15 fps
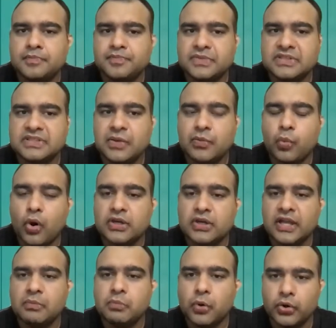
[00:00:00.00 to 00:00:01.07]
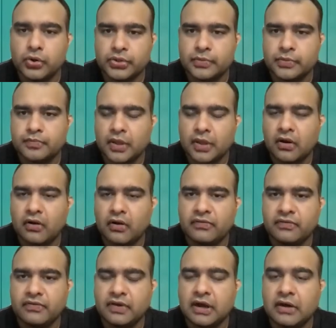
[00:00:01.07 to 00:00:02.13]
say wanting more
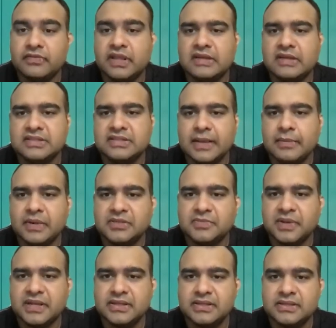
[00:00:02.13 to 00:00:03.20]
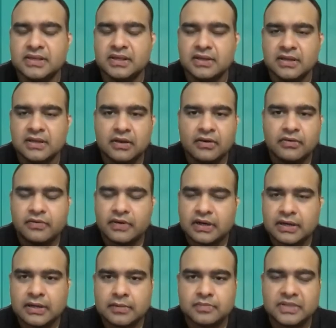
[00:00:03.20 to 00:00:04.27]
of that same experience.
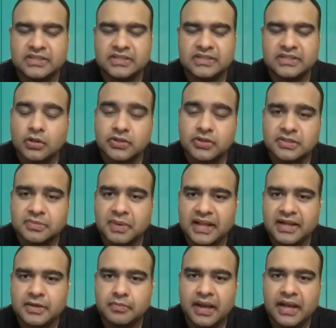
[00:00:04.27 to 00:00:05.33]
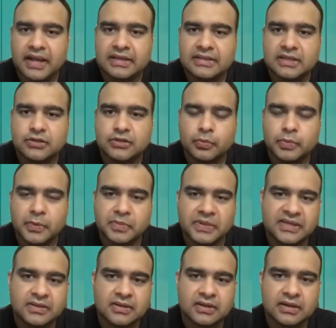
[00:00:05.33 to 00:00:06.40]
This is also explained by the
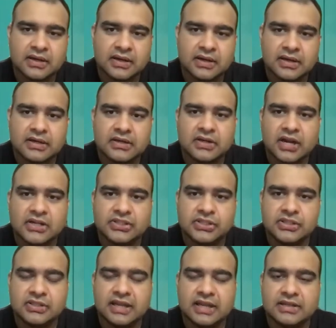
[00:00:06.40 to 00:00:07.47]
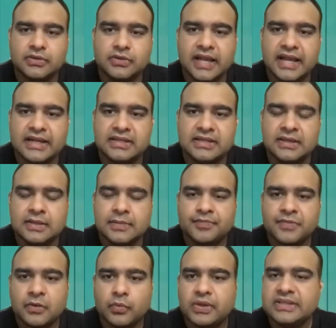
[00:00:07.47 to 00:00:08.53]
dopamine rush that you get
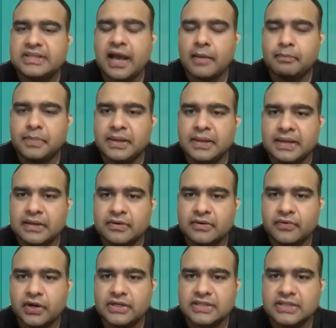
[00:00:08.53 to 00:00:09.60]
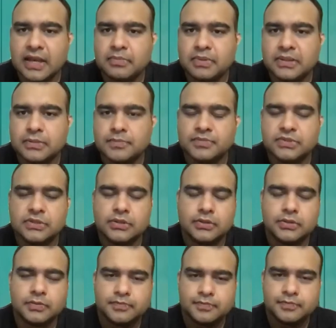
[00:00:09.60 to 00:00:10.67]
with gambling, for example.
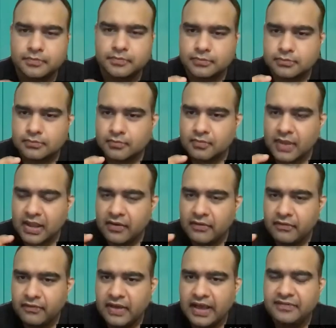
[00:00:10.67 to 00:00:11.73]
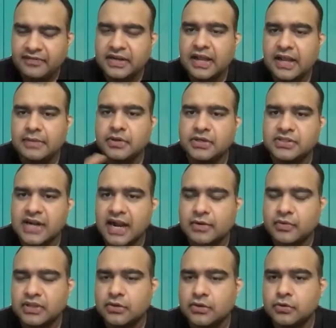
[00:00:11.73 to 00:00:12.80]
So every time you interact
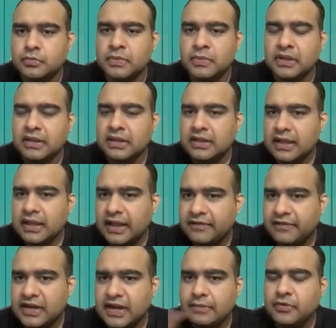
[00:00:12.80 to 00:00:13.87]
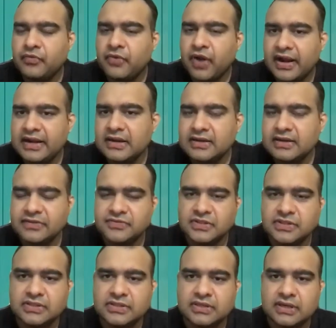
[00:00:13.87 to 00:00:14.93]
with the loop, every time you find a different